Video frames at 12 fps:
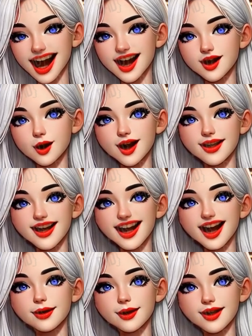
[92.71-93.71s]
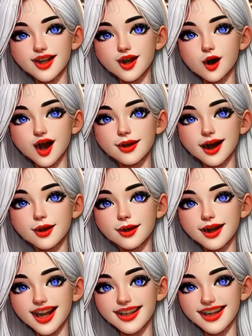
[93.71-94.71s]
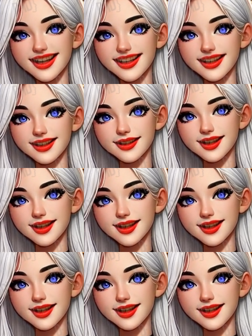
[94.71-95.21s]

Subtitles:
and why that help us talk about places,